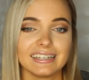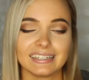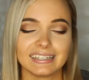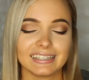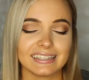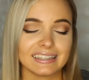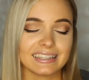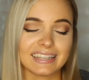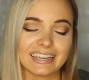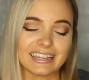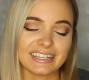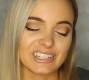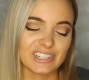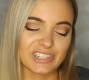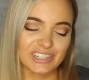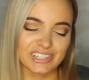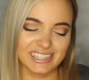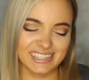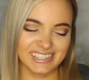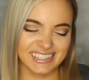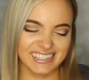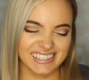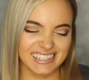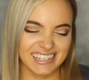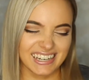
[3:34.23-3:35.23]

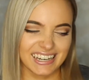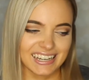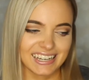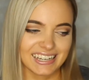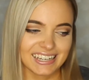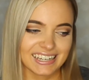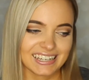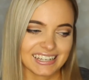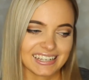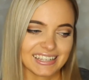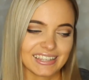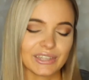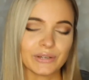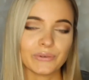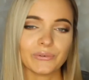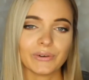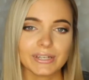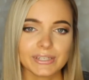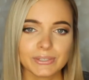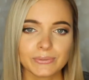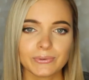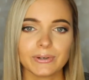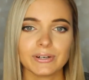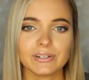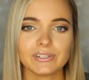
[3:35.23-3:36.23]
The
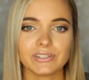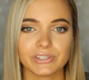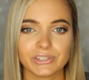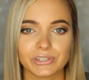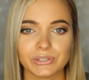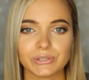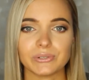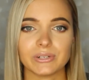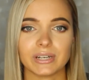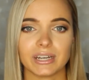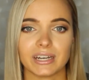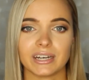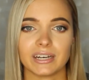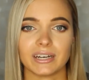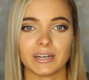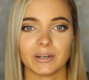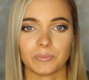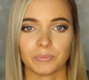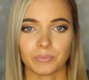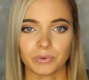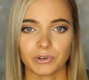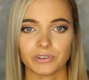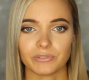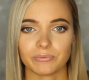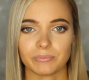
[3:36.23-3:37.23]
reservoirs do need an
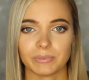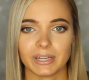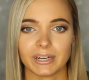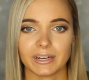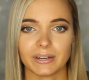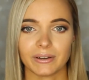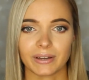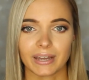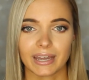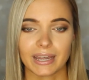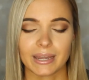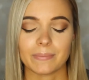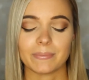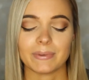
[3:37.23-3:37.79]
improvement, okay,